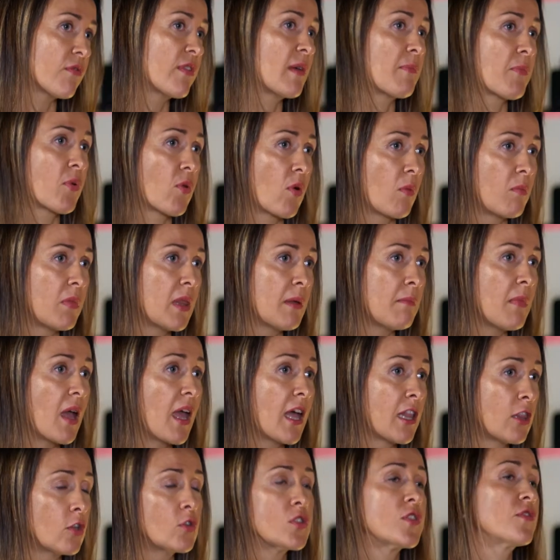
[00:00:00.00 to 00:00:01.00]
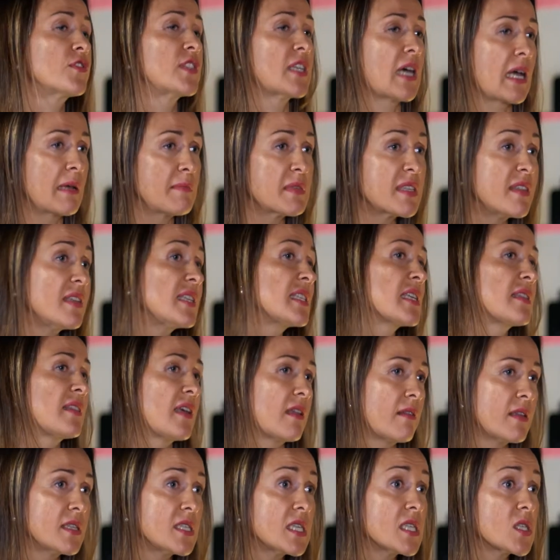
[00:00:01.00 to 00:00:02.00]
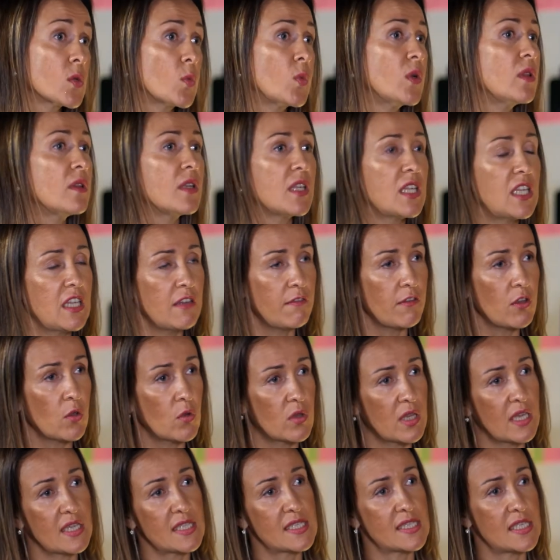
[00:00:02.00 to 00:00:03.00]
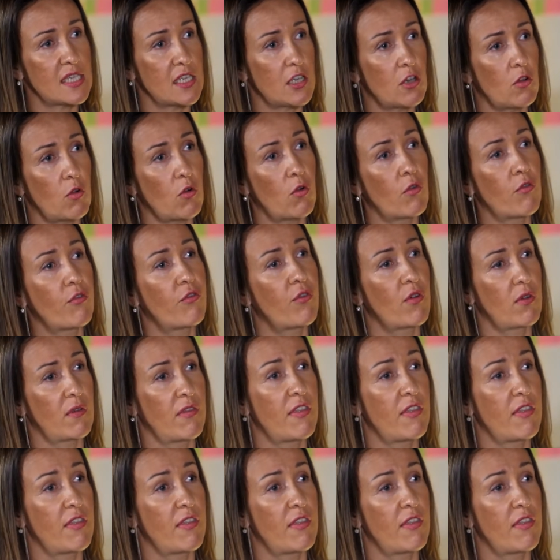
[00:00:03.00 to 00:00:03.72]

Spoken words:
the problem, a lot of times this analysis will give you an idea of